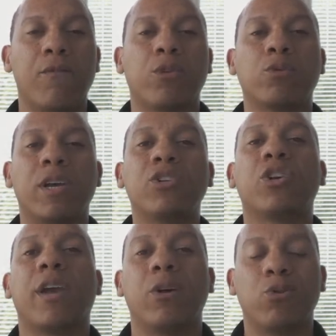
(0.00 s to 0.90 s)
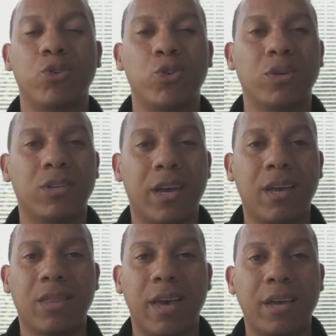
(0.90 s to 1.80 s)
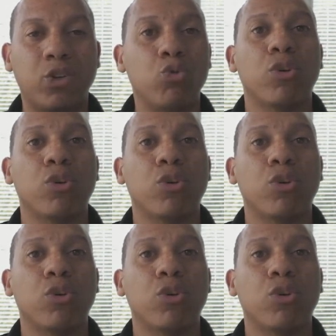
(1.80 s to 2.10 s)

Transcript: For those educators, you can take that